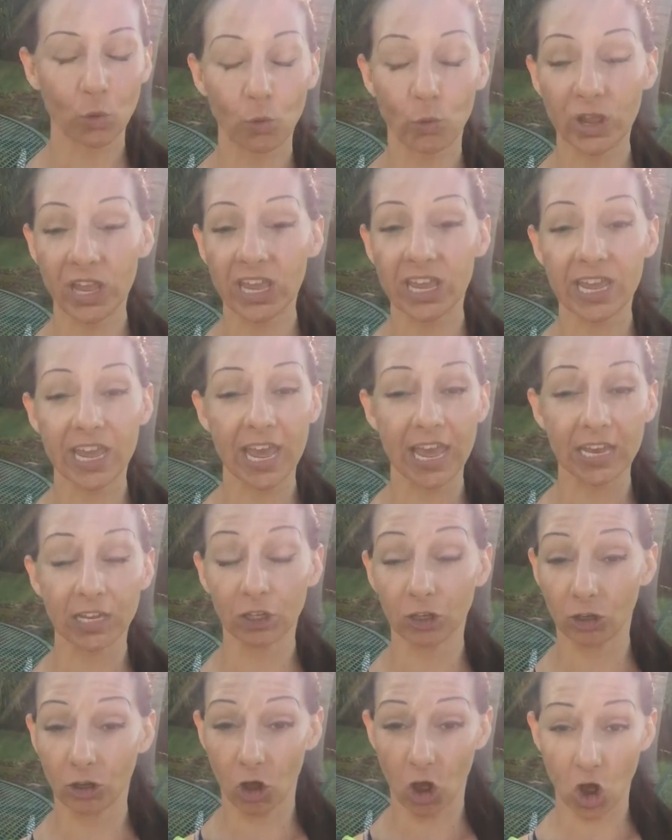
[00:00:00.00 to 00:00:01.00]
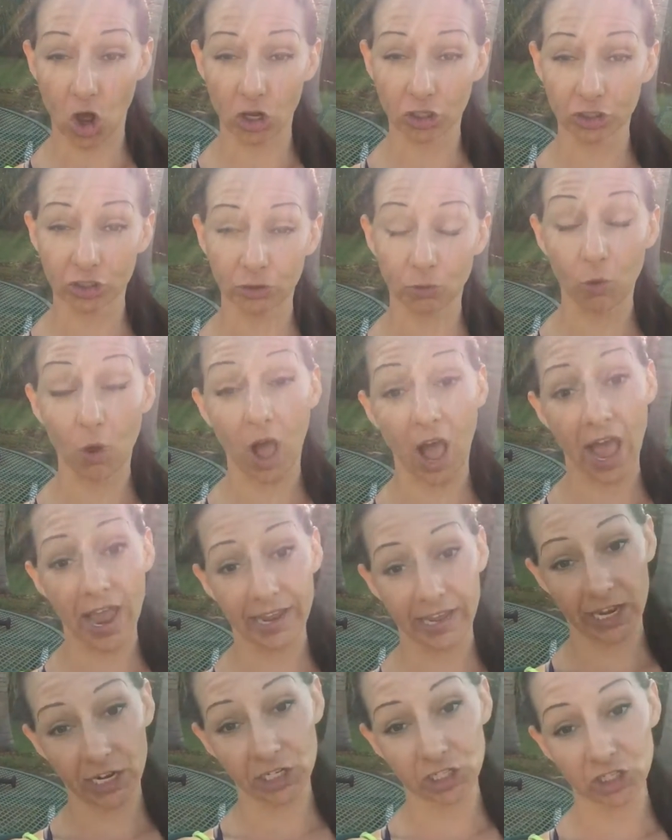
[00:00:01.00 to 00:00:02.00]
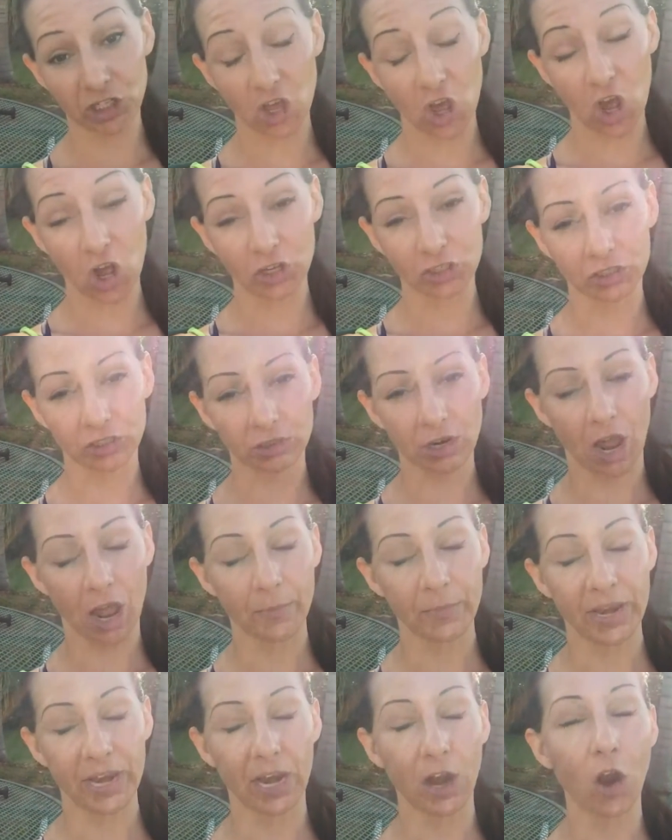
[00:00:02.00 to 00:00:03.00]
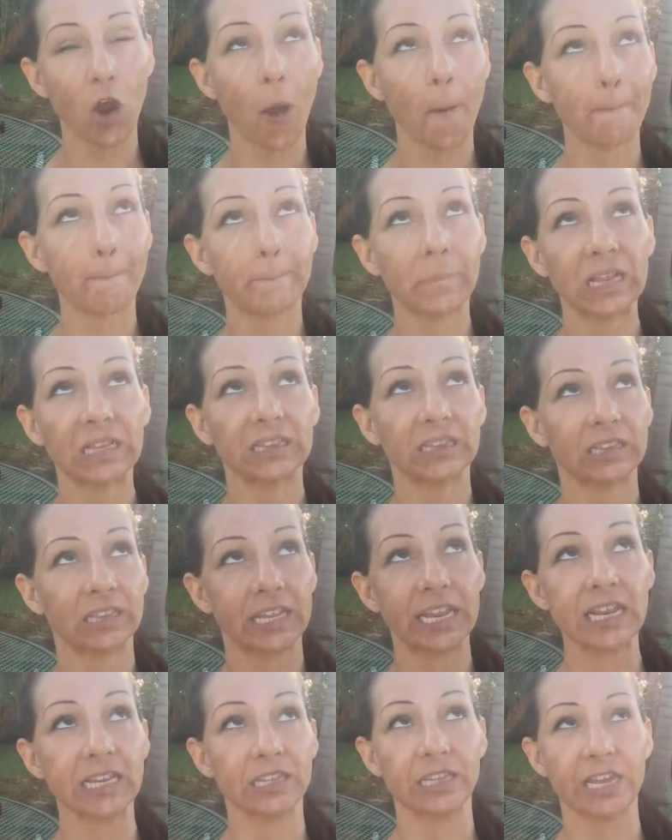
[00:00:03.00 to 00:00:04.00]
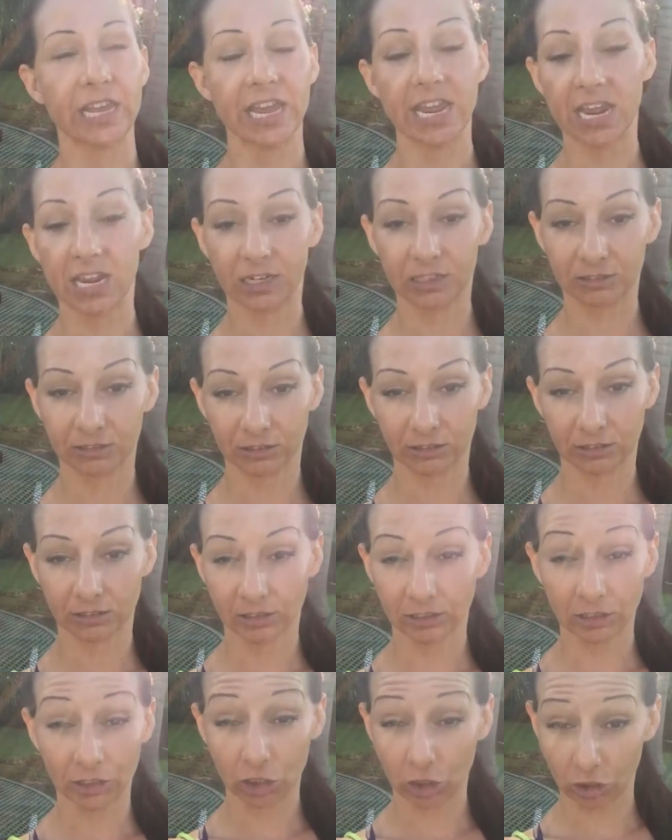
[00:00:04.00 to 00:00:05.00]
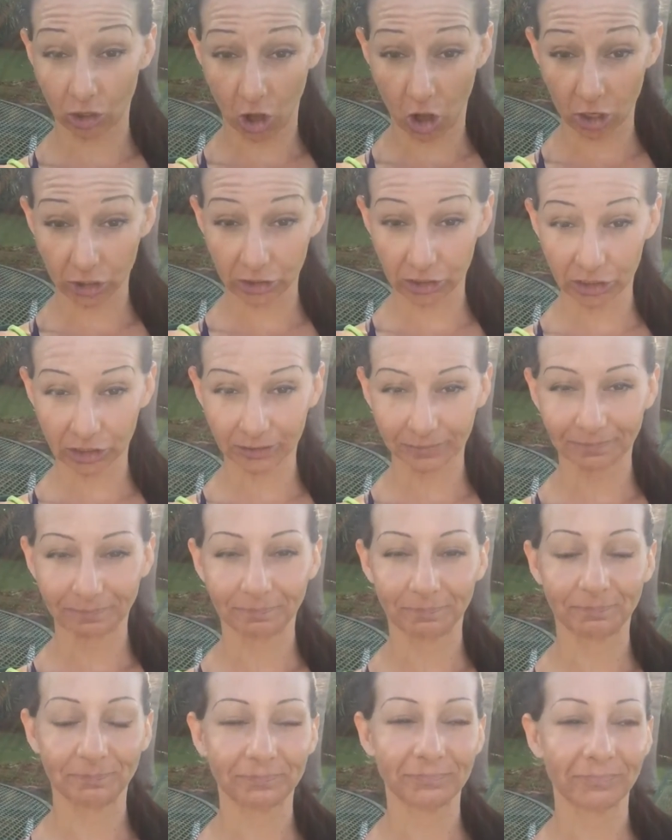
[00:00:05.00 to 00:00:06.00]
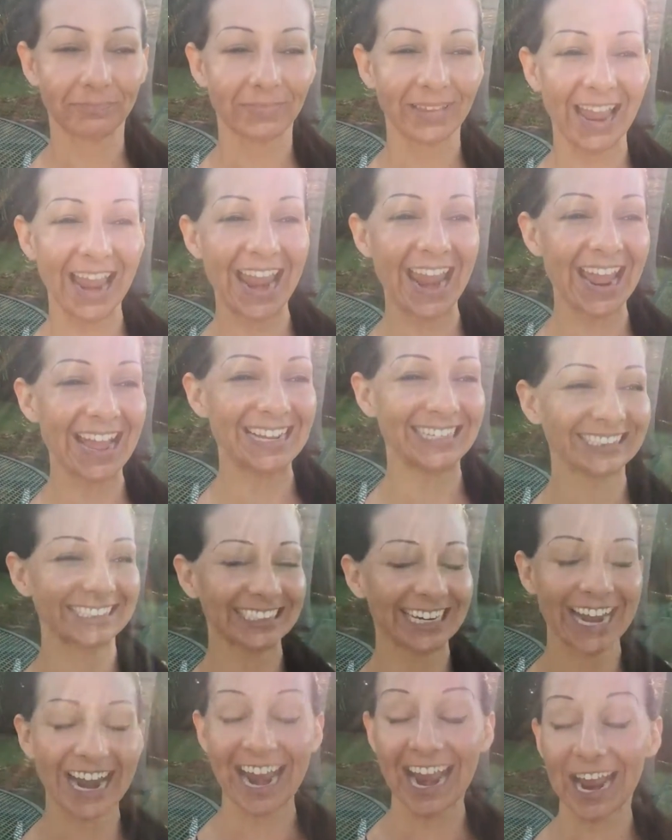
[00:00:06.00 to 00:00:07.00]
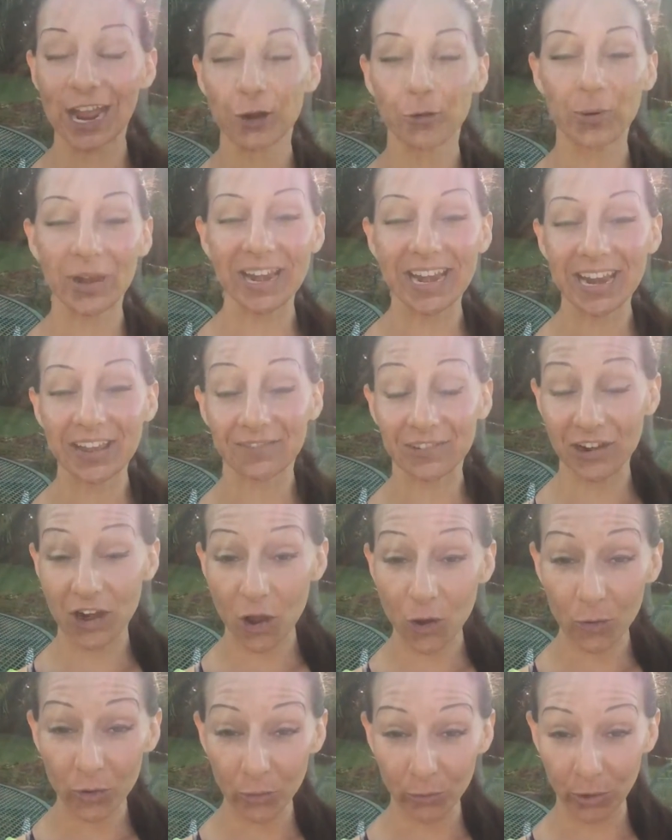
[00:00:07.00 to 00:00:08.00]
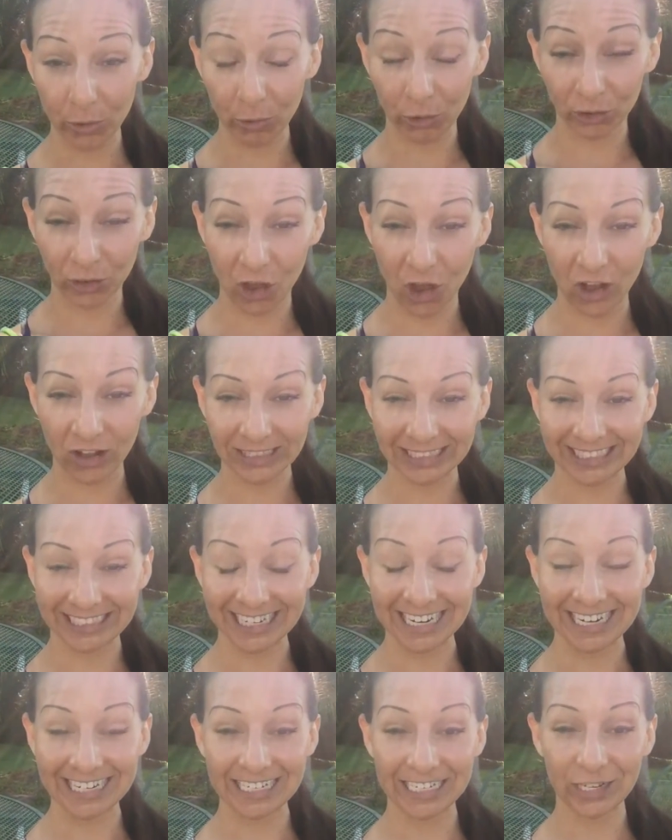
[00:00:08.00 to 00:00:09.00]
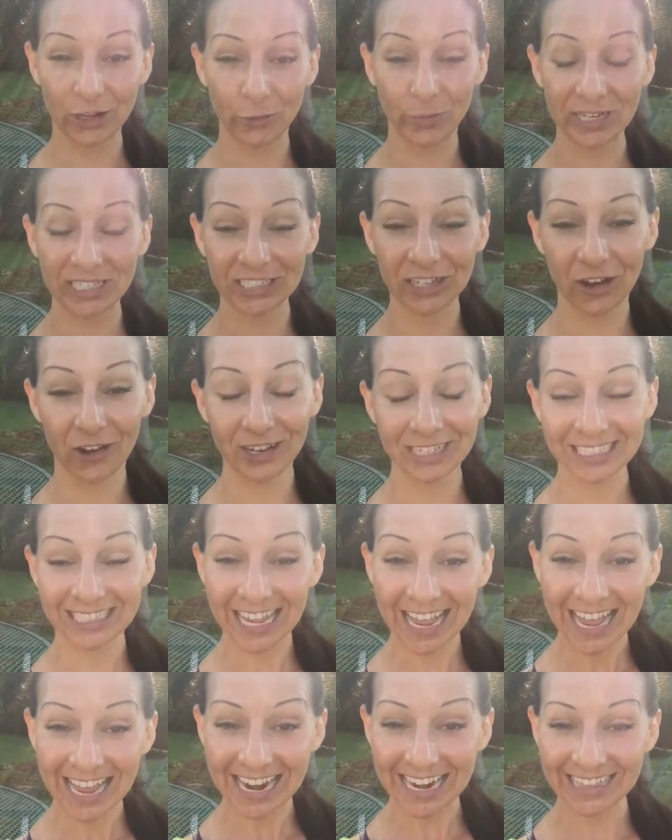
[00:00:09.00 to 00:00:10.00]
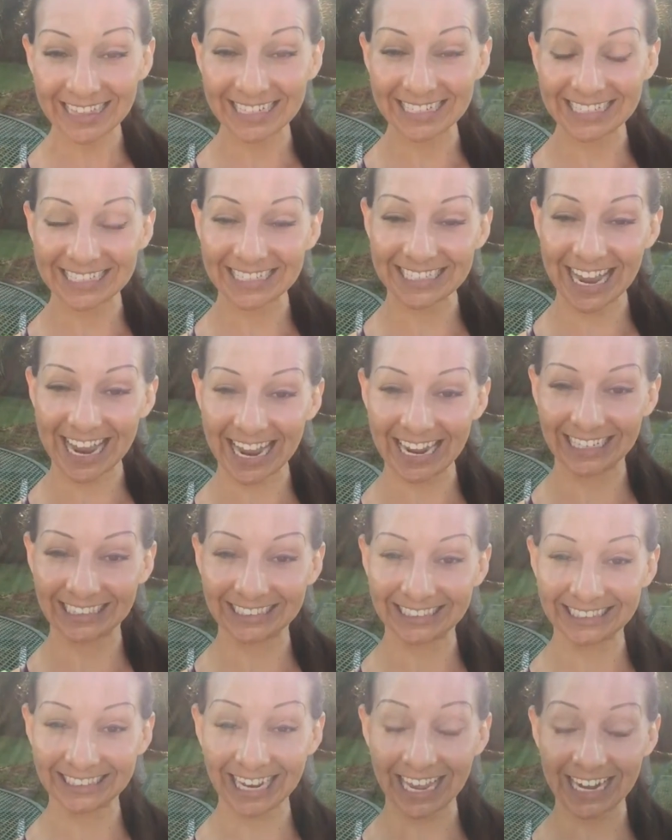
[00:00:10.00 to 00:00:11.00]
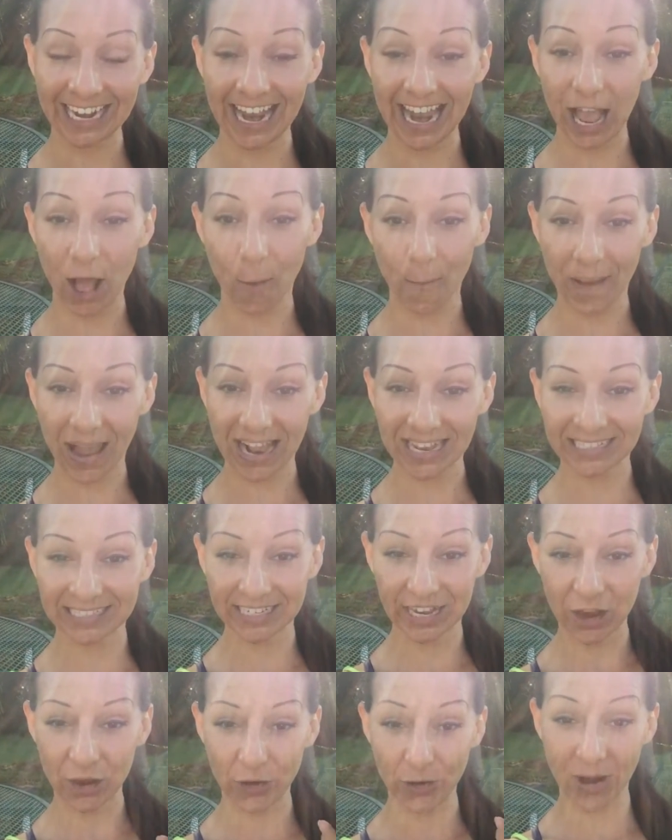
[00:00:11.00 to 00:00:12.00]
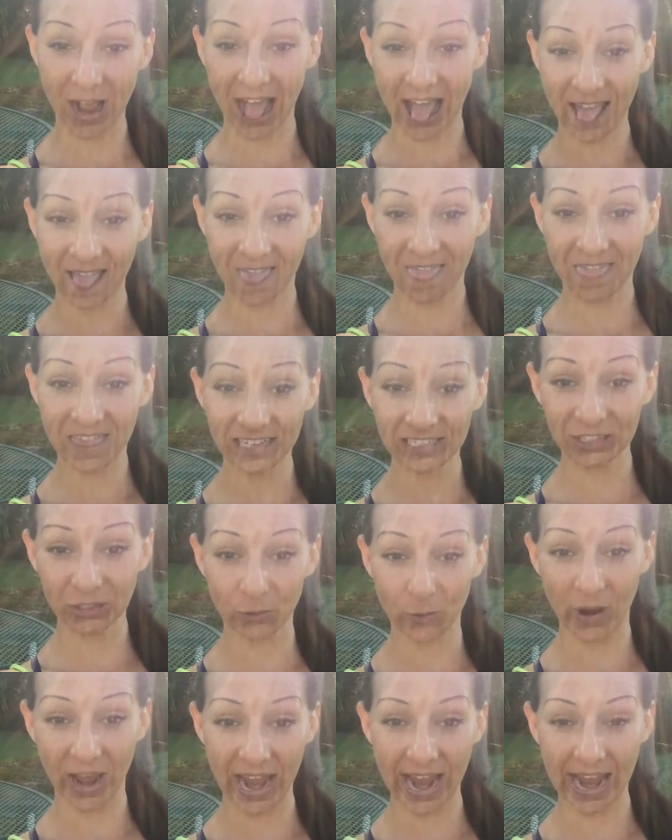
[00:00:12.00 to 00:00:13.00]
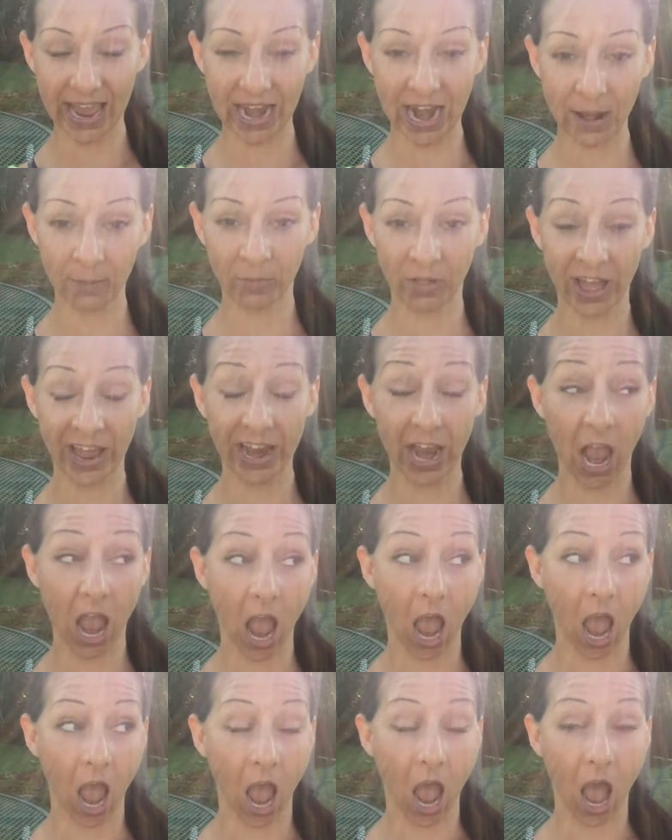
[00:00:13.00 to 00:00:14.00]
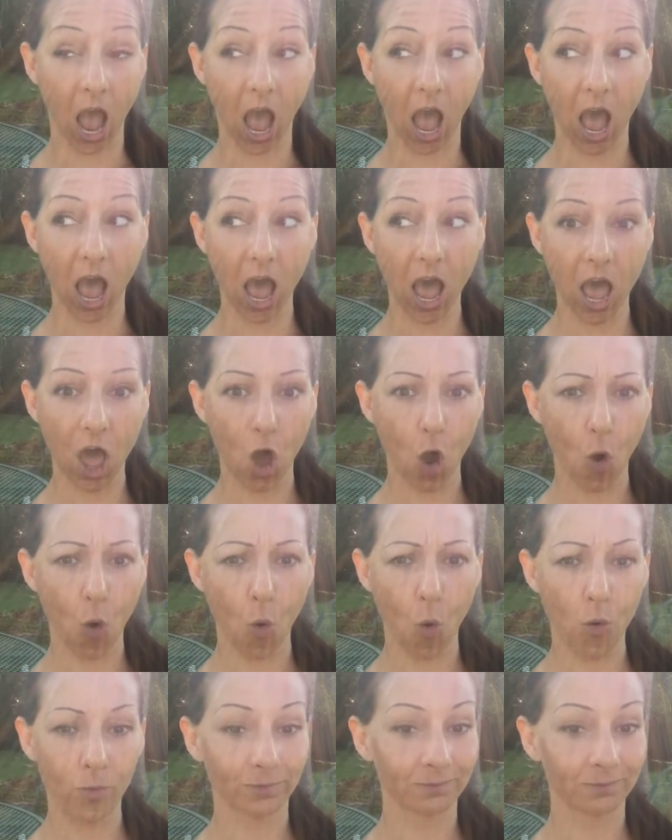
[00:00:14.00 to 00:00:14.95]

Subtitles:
we get lost. I get us lost. I mean, completely lost. And we didn't even know that we were lost until we saw a sign that said kind of El Paso this way, and I'm like, uh-oh,